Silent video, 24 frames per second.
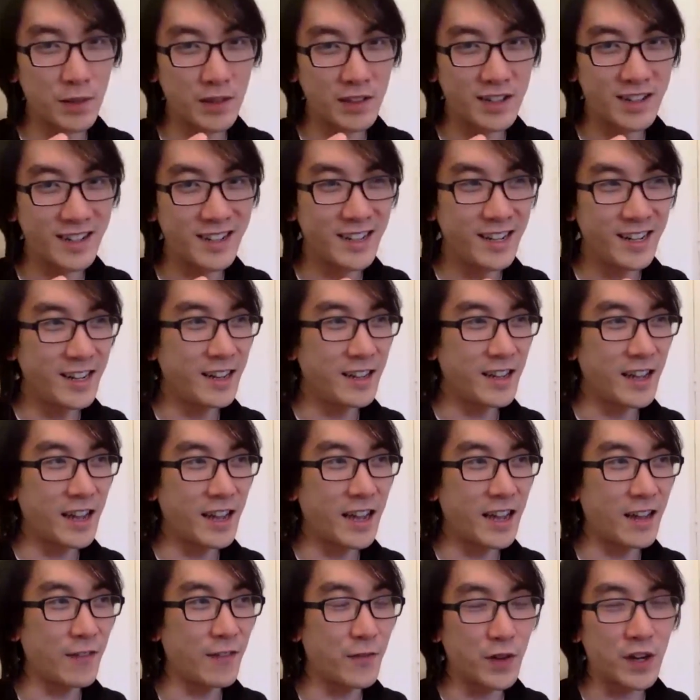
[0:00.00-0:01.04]
popular
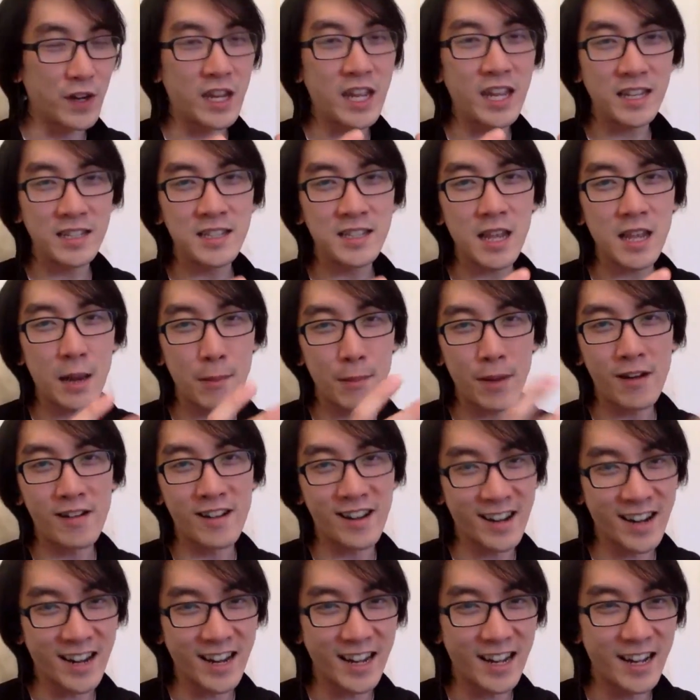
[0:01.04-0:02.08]
for kids in
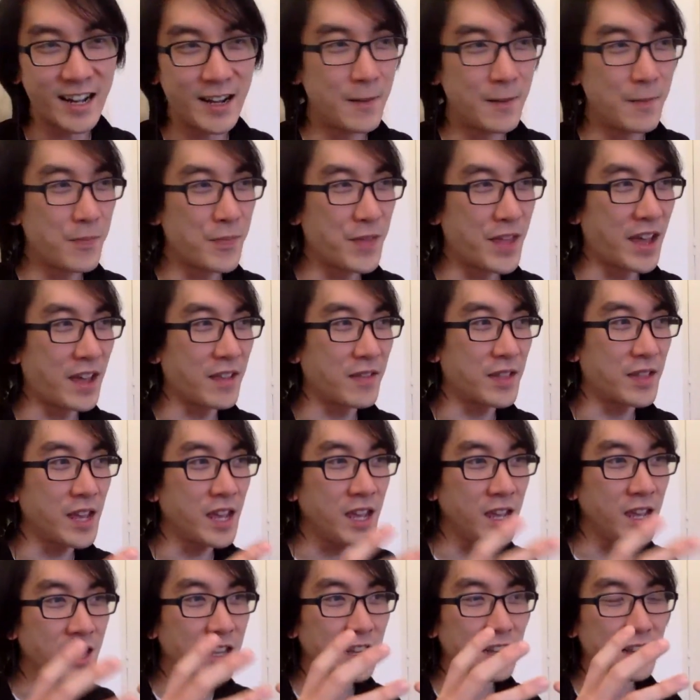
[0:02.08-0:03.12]
America that
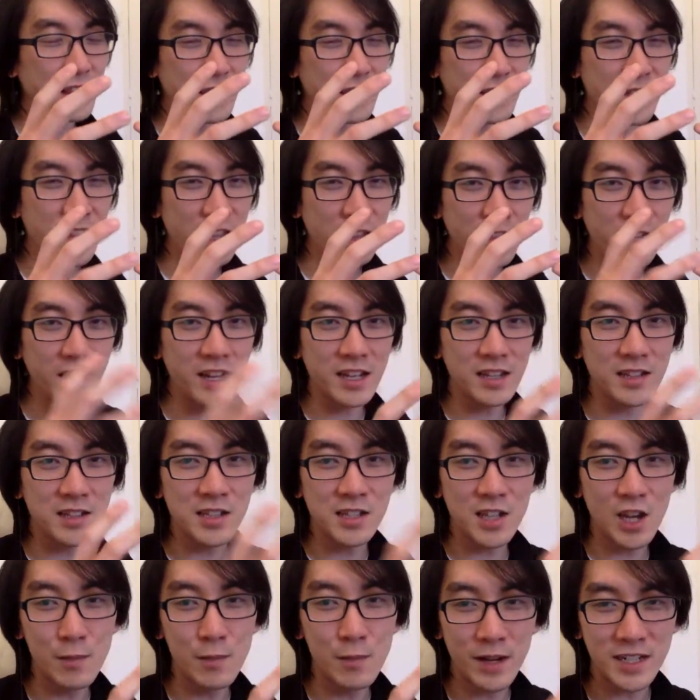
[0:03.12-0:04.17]
they like
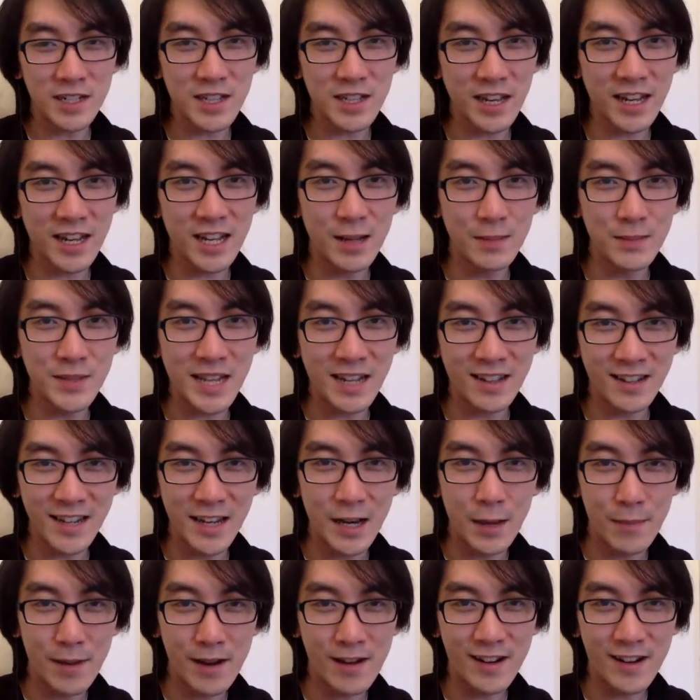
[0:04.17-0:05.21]
it so much that it comes out
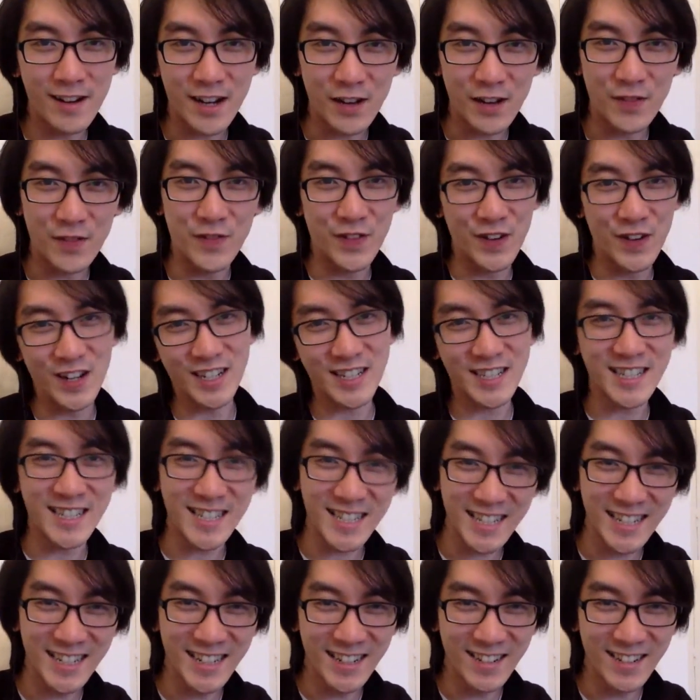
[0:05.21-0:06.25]
in America first,